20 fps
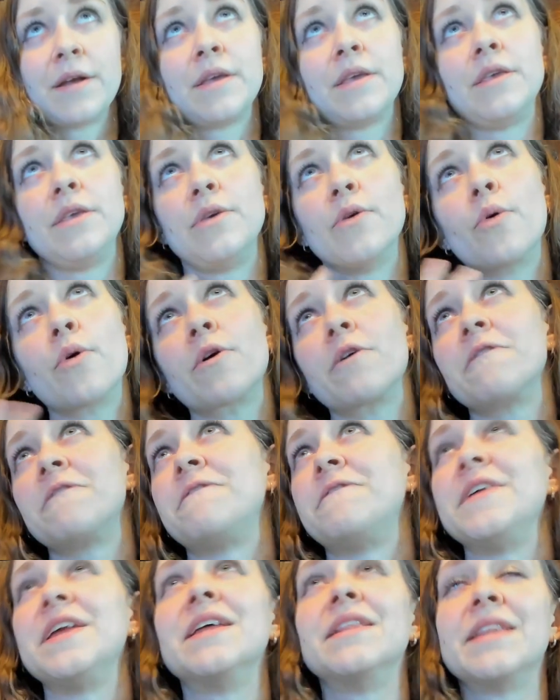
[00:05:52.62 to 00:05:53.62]
Your
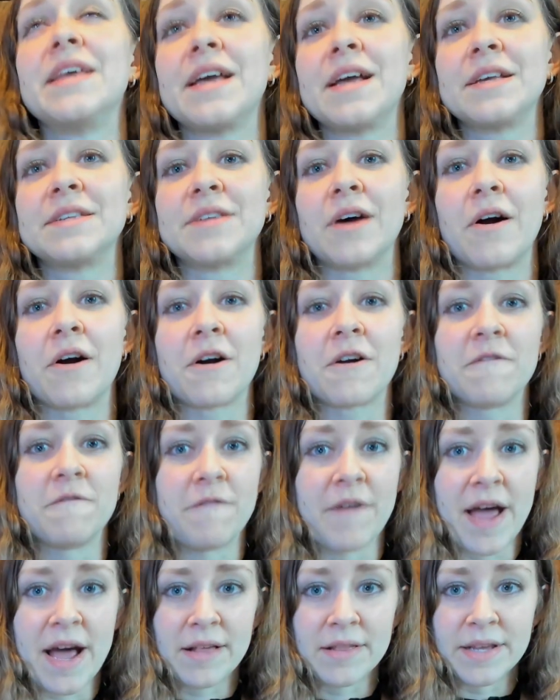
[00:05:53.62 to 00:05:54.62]
feelings are
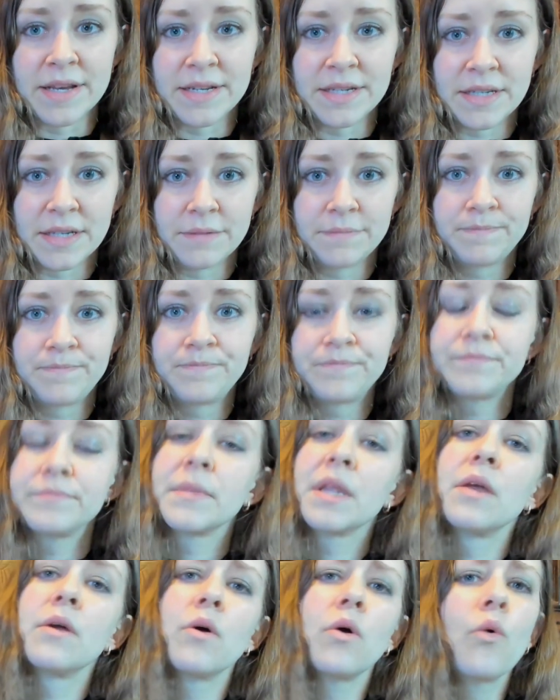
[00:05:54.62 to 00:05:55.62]
valid.
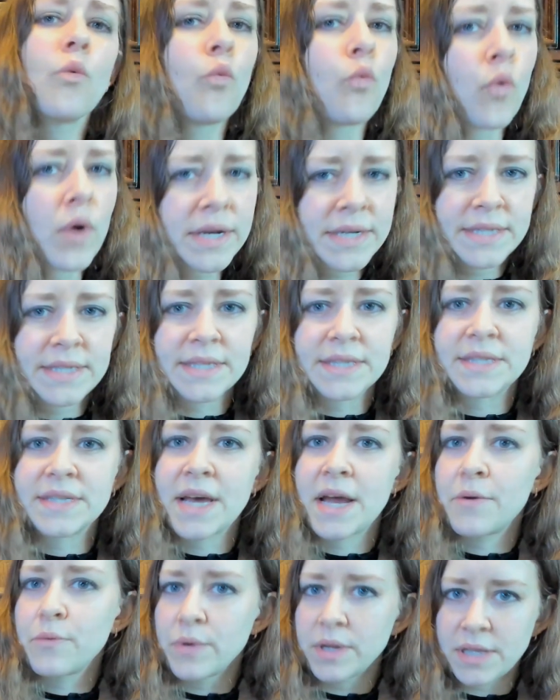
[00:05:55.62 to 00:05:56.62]
What does
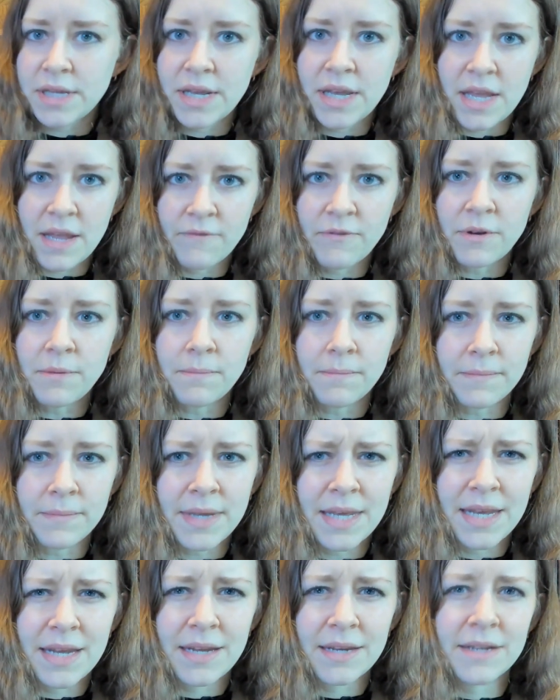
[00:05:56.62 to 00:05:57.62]
that really even
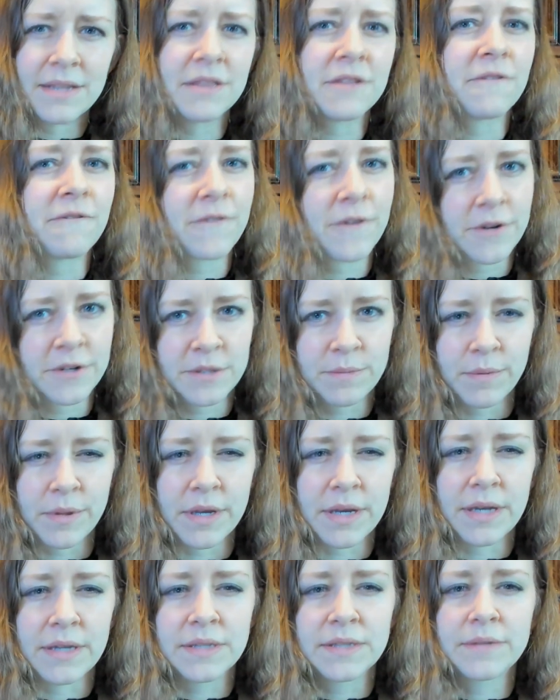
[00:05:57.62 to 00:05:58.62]
mean in the first
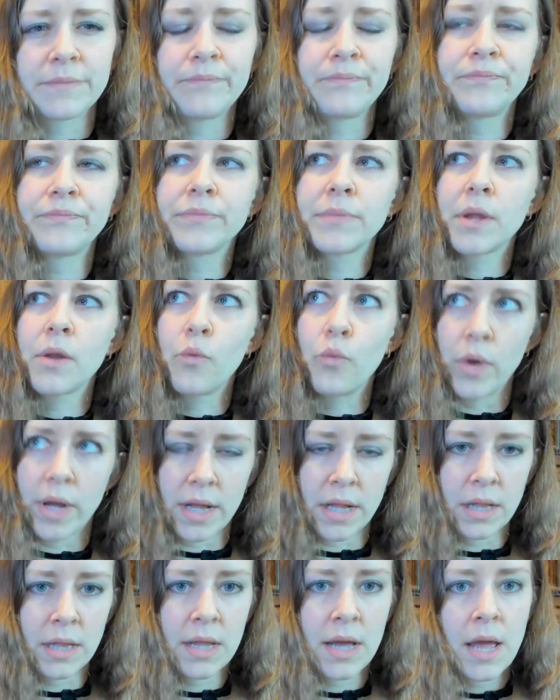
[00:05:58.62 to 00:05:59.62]
place?
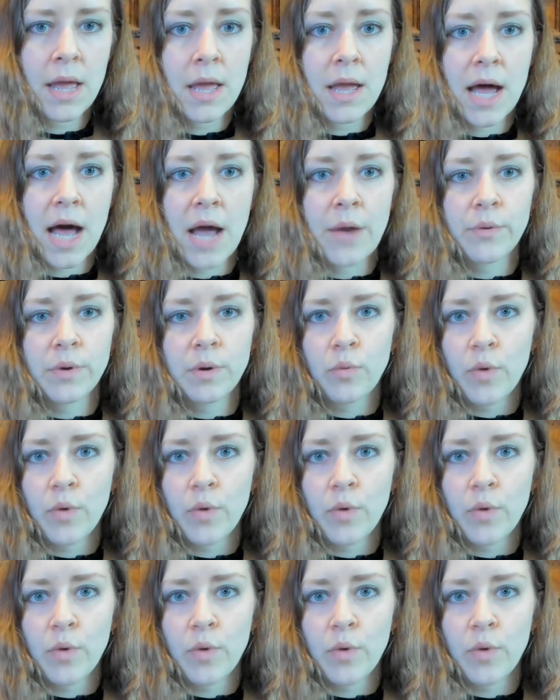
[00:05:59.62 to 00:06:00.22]
Well, I would